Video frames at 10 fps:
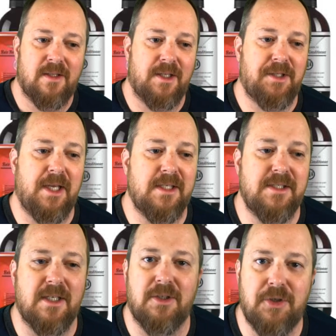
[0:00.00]
that they can
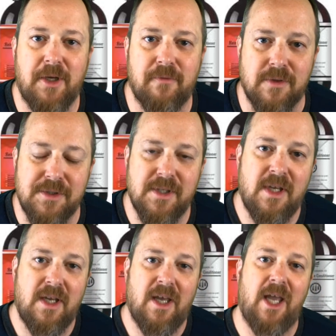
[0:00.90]
tell a difference.
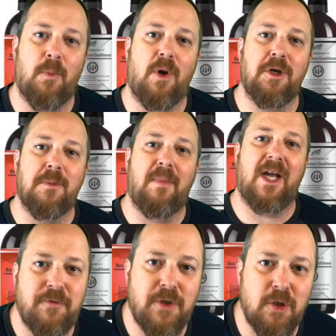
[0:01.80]
Hey, welcome
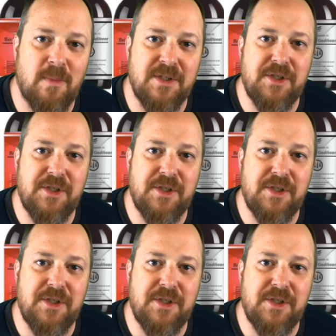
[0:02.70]
back. If you're new to my